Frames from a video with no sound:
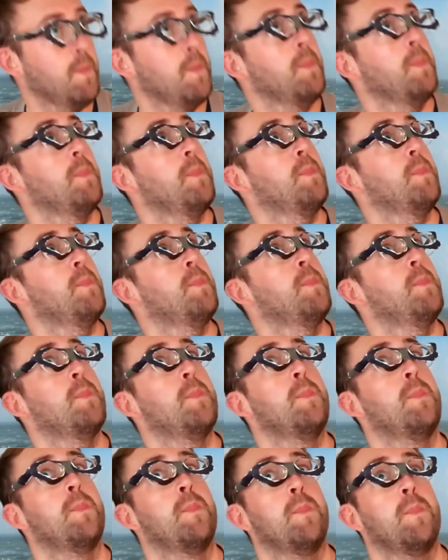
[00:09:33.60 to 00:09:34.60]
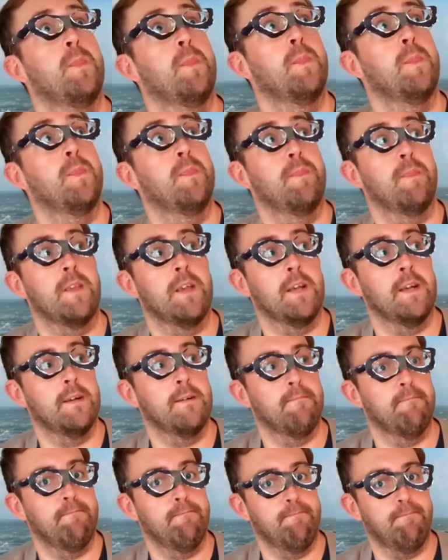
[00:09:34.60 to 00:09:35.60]

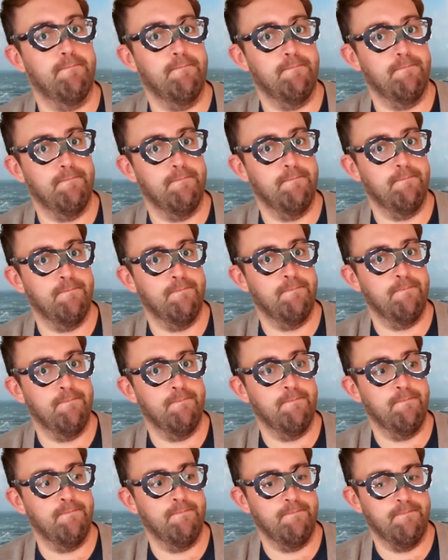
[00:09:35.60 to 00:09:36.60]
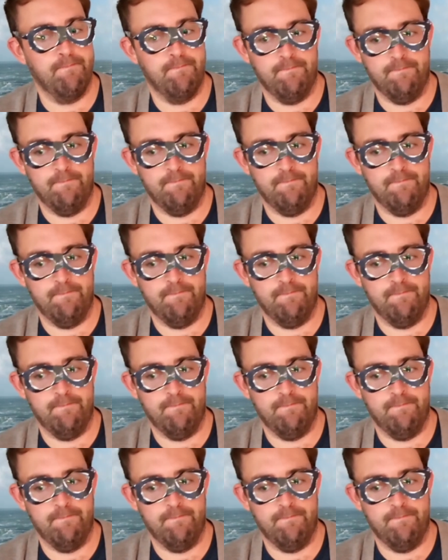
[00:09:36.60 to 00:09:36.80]
(silence)